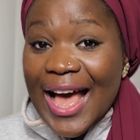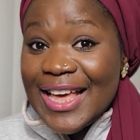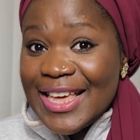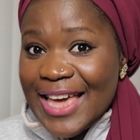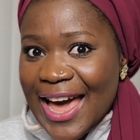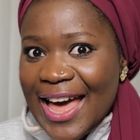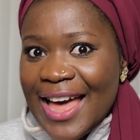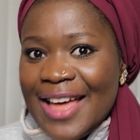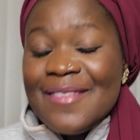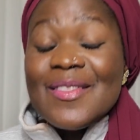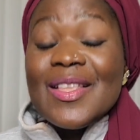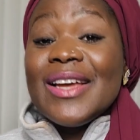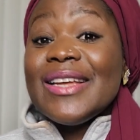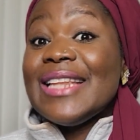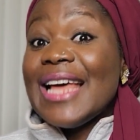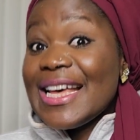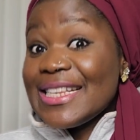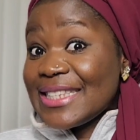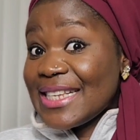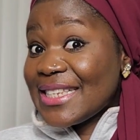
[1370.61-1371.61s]
Yeah,
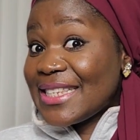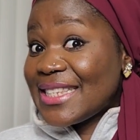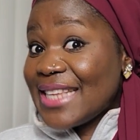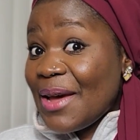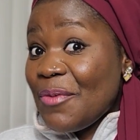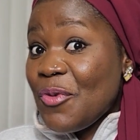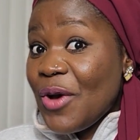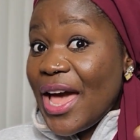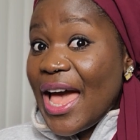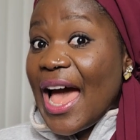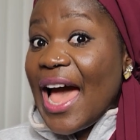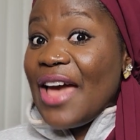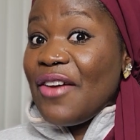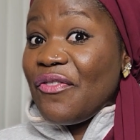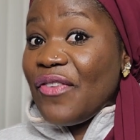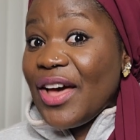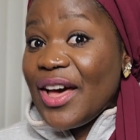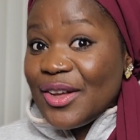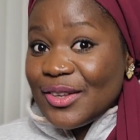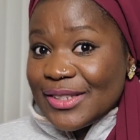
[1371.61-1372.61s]
that's the same way I
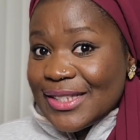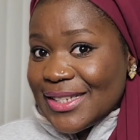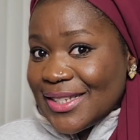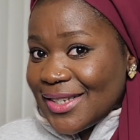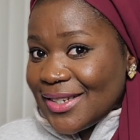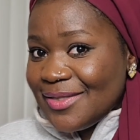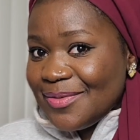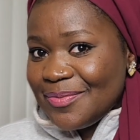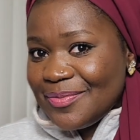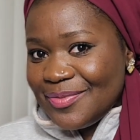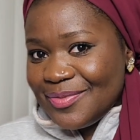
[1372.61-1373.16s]
felt.